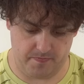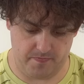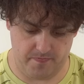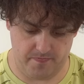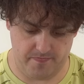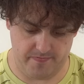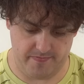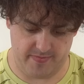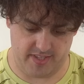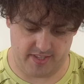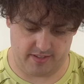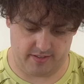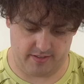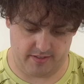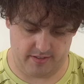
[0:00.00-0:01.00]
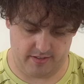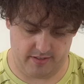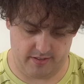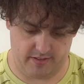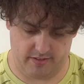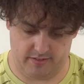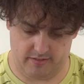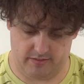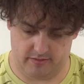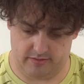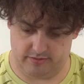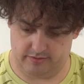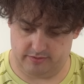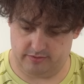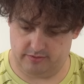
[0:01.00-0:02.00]

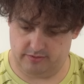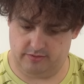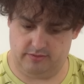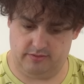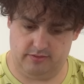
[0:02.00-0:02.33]
Nobody speaks.